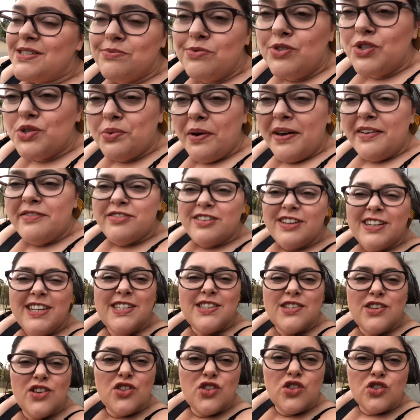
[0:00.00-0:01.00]
I'm just waiting for
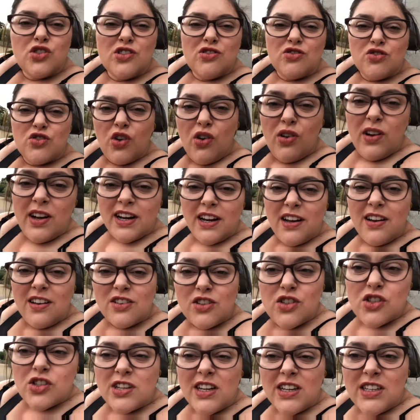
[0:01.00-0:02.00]
Lisa. She's in the
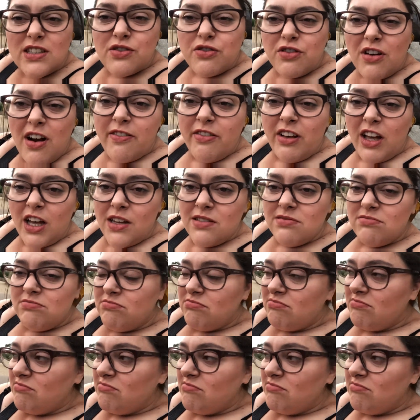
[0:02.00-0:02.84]
toilet. She takes forever.